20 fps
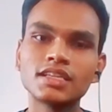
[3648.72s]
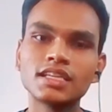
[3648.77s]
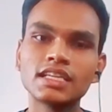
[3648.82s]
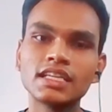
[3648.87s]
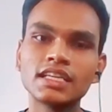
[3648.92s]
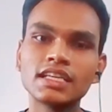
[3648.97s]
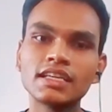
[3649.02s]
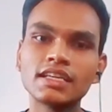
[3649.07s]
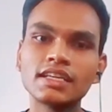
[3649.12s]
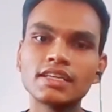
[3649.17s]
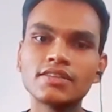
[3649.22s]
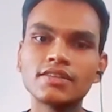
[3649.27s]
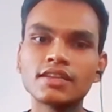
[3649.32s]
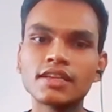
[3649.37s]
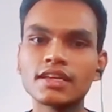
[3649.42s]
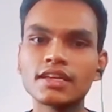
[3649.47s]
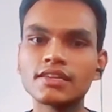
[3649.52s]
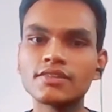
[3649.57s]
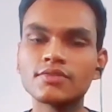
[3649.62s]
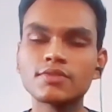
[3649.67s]

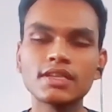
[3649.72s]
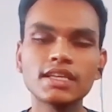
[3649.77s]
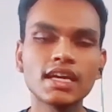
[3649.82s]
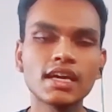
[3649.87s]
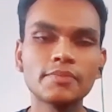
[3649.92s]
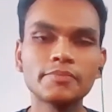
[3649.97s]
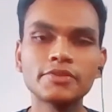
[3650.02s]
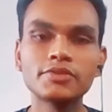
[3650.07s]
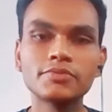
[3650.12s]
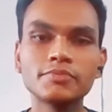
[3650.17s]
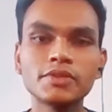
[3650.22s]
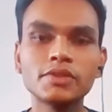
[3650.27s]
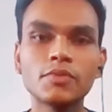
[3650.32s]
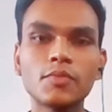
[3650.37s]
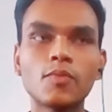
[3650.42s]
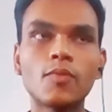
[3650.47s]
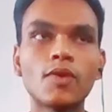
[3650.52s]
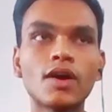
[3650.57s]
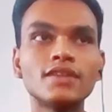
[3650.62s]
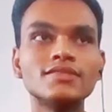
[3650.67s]
It only happened to me
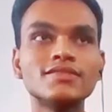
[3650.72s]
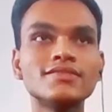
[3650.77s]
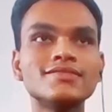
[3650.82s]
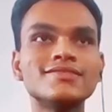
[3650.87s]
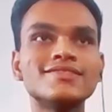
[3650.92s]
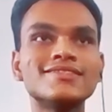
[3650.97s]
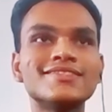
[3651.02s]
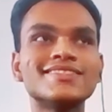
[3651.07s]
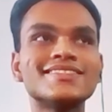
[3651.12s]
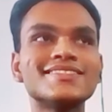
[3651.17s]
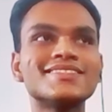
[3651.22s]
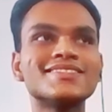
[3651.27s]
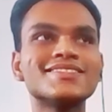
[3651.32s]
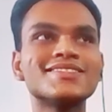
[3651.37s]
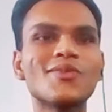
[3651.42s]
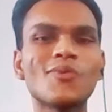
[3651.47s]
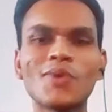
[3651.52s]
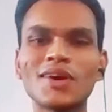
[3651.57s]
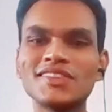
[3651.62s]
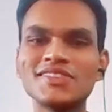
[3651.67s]
once
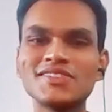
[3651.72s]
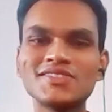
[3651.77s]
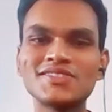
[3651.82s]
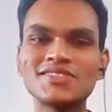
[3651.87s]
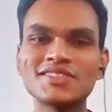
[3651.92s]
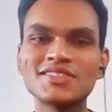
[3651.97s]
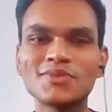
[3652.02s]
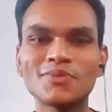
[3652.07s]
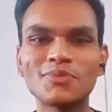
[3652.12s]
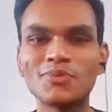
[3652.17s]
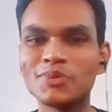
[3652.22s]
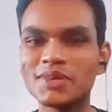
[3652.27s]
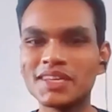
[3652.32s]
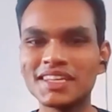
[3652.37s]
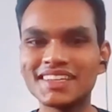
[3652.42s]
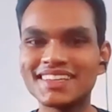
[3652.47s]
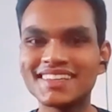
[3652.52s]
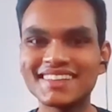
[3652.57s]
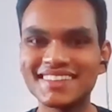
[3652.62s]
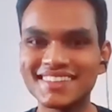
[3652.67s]
in a
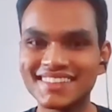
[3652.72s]
week.